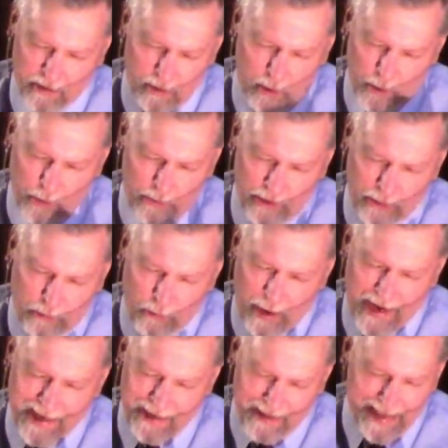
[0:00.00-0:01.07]
learn the
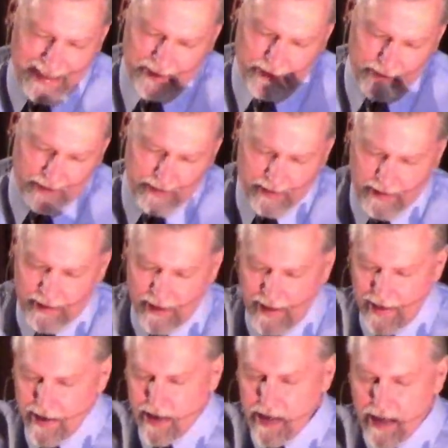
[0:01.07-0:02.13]
great lessons
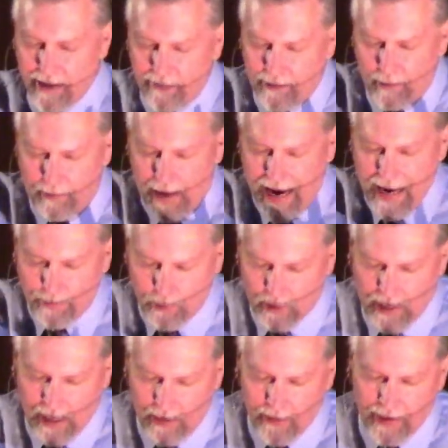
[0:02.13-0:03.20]
of the Bible
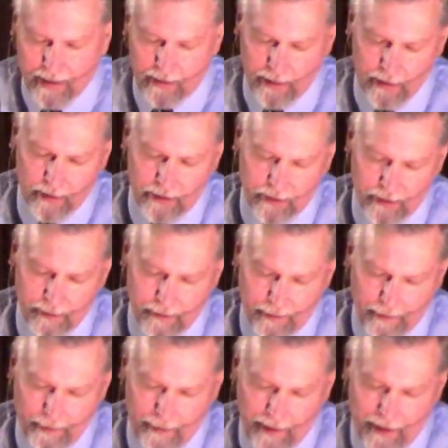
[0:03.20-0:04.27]
characters.
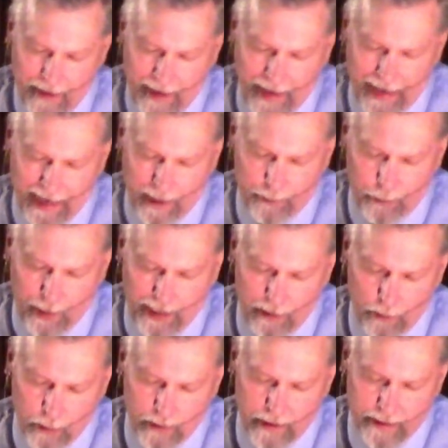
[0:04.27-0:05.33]
And I pray,
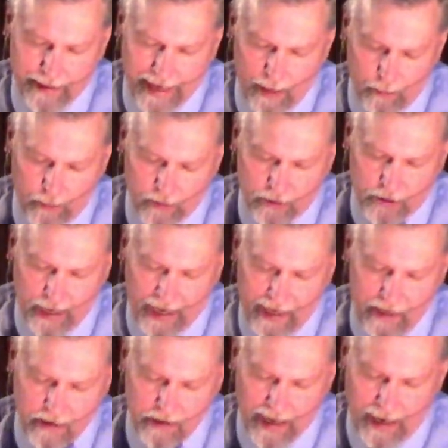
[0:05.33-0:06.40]
Lord, that will
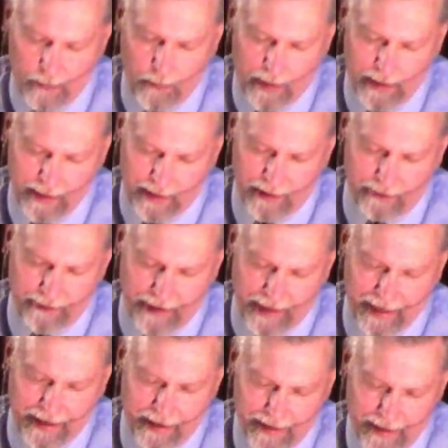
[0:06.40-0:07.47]
change how we live. And
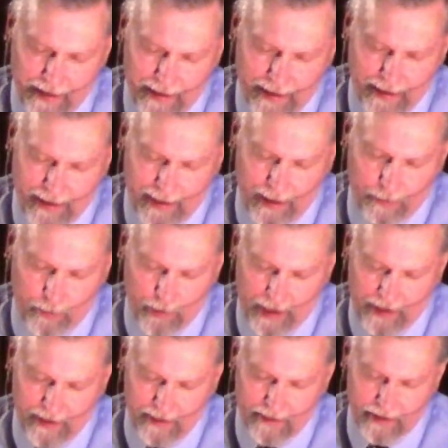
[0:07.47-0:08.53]
I
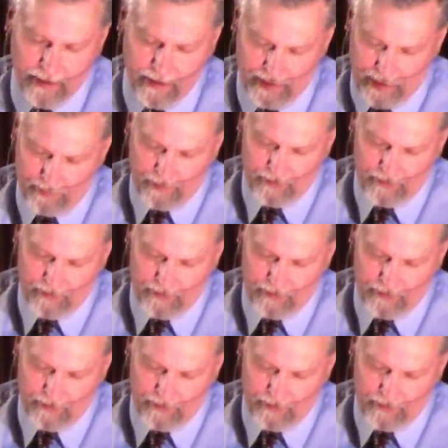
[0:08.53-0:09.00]
pray this in the name of